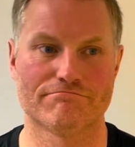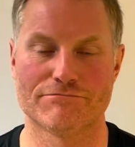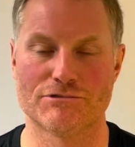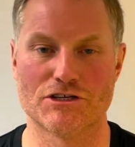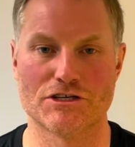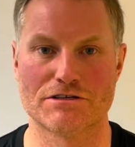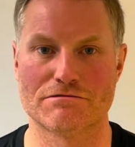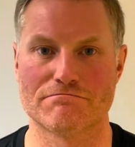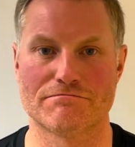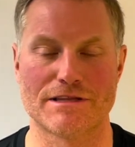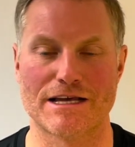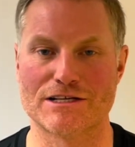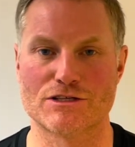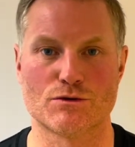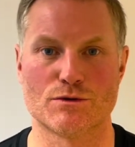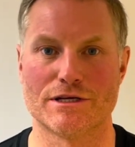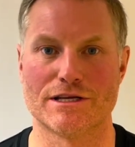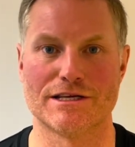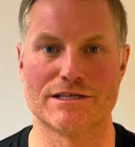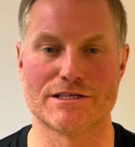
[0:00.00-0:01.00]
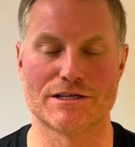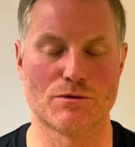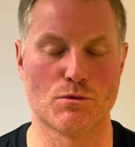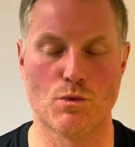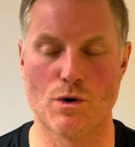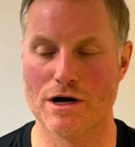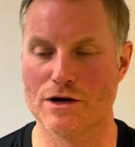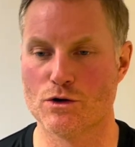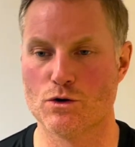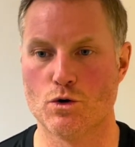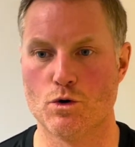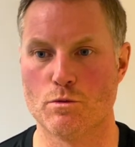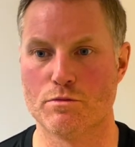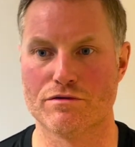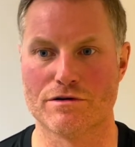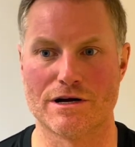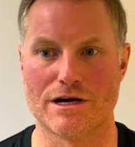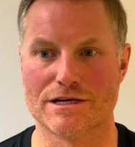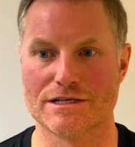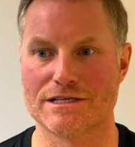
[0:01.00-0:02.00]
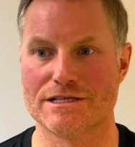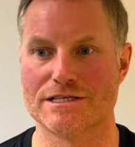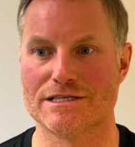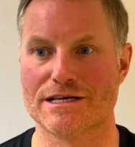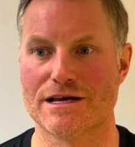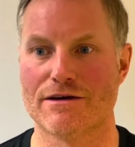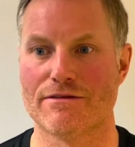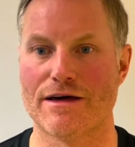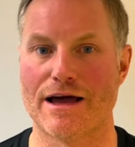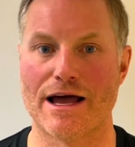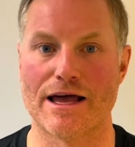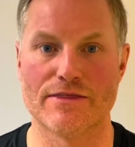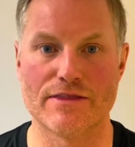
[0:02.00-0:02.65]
Just, that's all you need to do, one core product and sell that,